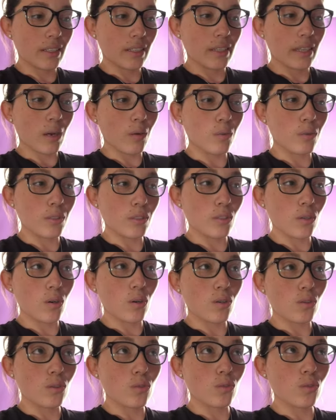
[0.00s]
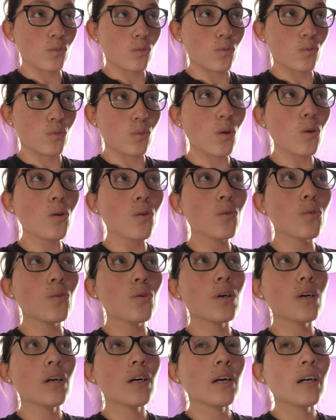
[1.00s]
that was
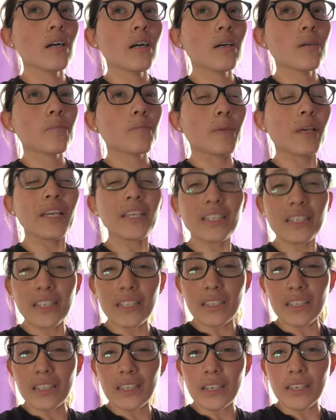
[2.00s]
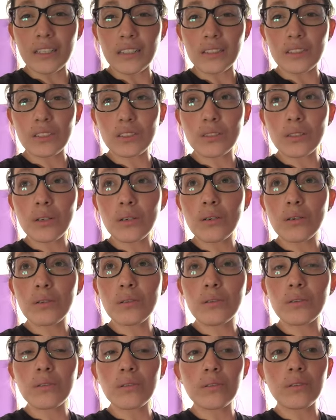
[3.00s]
so picky and
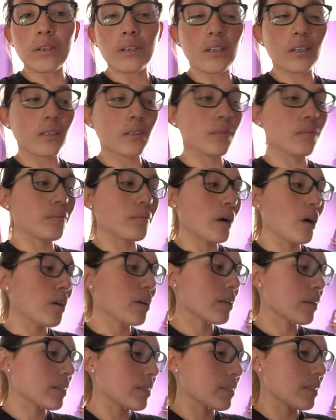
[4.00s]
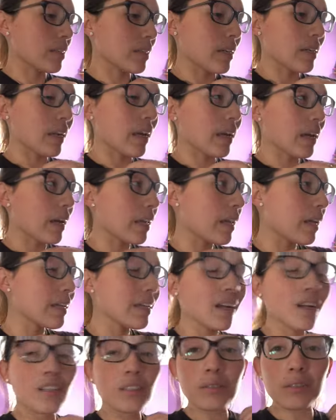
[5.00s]
so, how can I say, and I
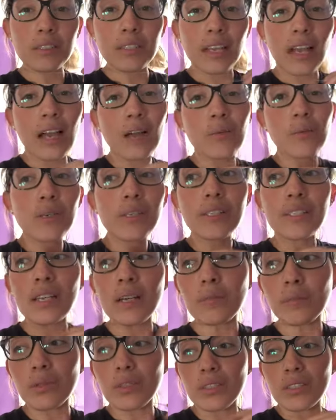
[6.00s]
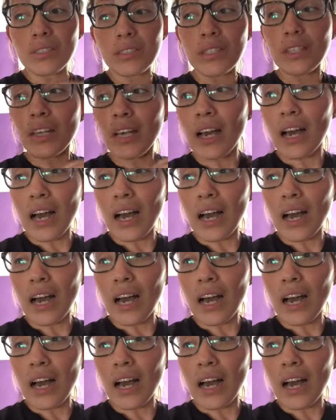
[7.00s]
can honestly say I was that person.